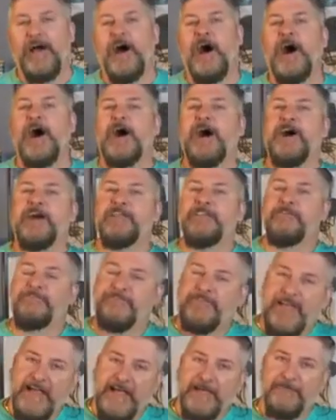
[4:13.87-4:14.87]
on the
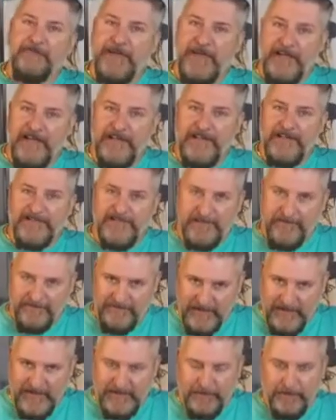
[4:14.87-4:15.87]
fan page of
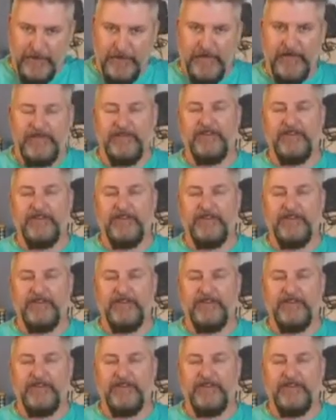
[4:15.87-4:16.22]
Facebook.